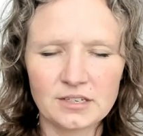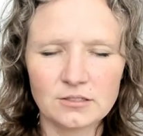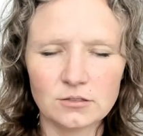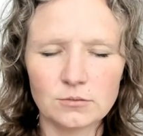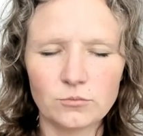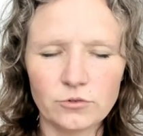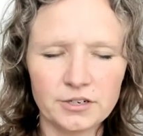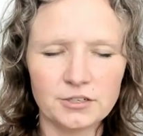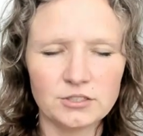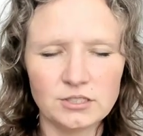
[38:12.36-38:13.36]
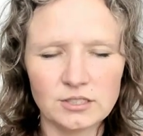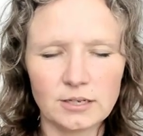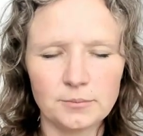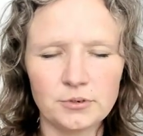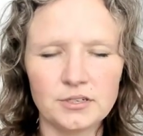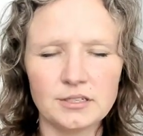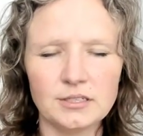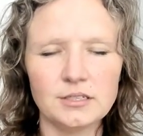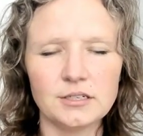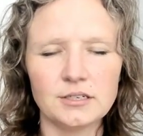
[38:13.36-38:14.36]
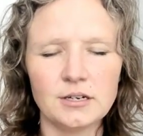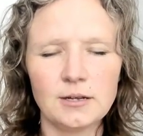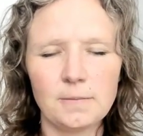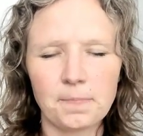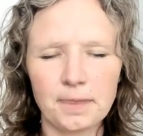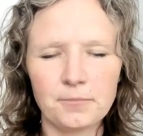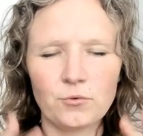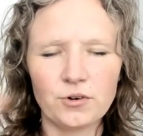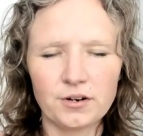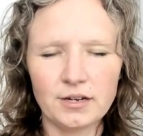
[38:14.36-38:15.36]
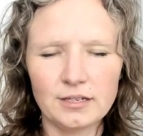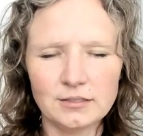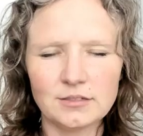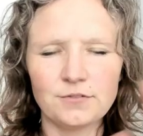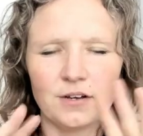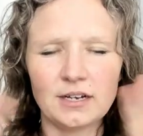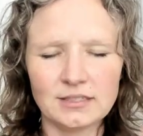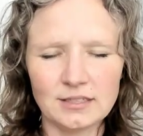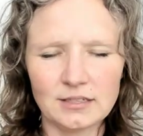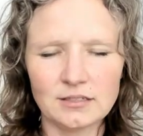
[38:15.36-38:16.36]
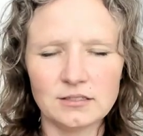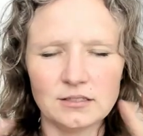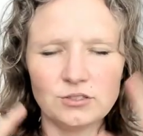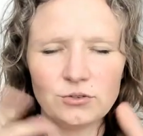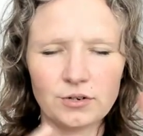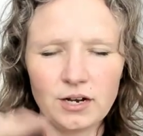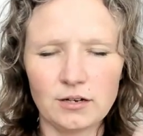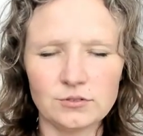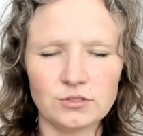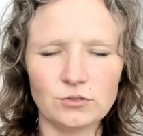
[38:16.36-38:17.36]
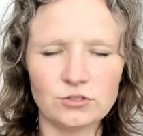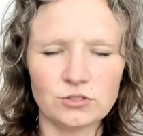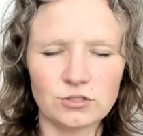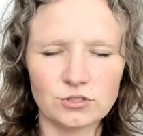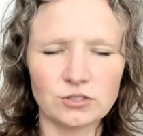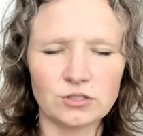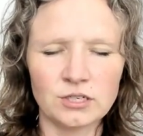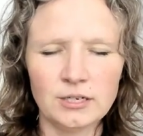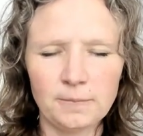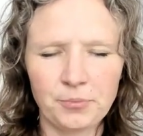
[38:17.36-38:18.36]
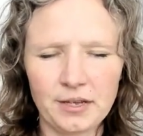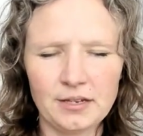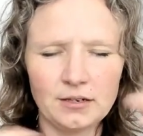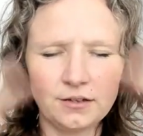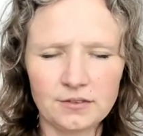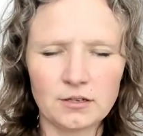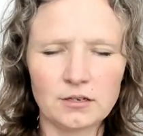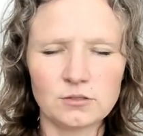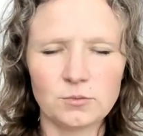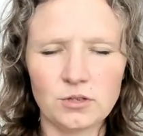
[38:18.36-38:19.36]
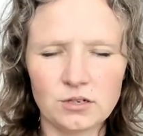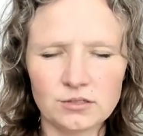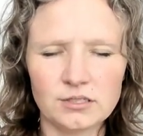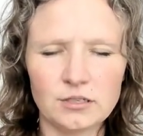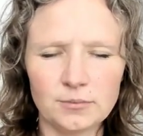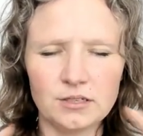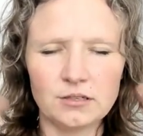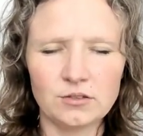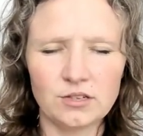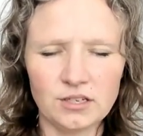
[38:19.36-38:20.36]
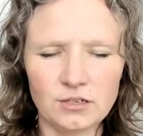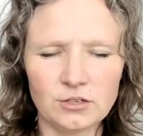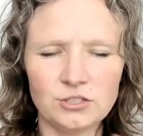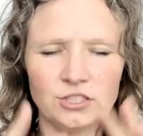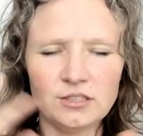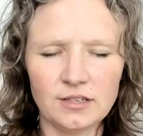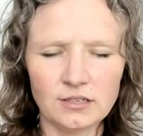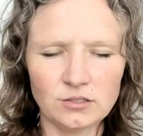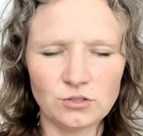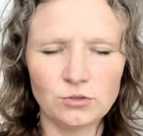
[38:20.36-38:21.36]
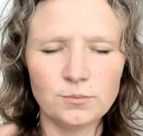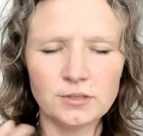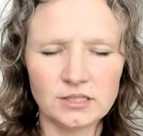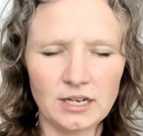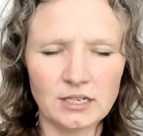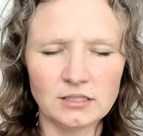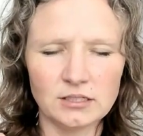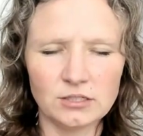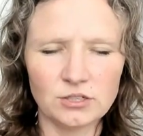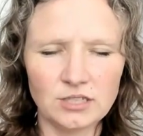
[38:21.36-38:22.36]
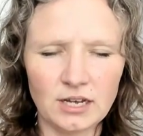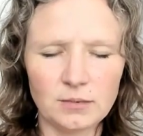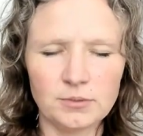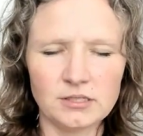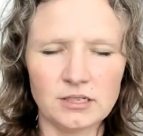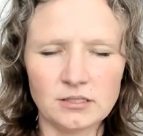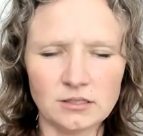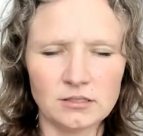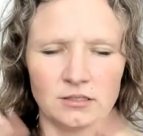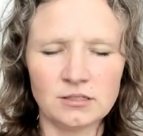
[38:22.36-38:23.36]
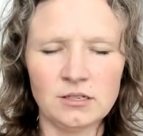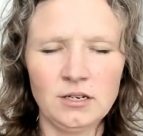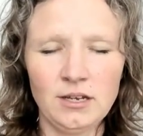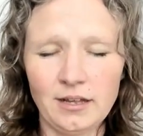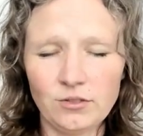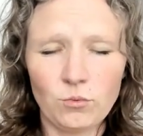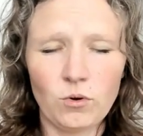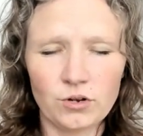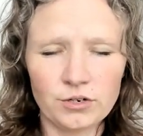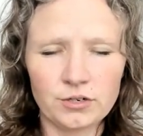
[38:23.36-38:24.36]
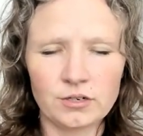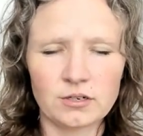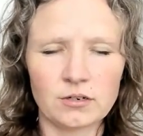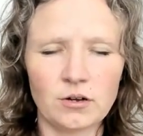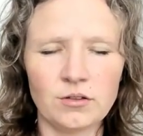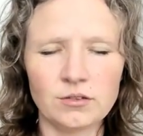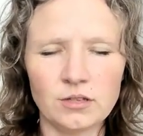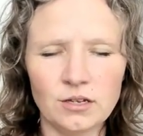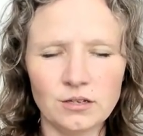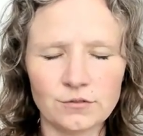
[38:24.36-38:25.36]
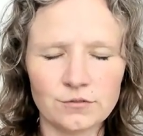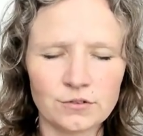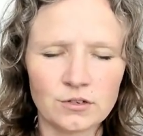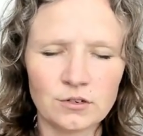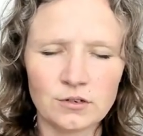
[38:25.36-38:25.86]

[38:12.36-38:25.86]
So the more energies I put in here, the more it defines that this is your house, your structure, and nothing else belongs here but the energy that you possess and your dad possesses, and, and the water and all the love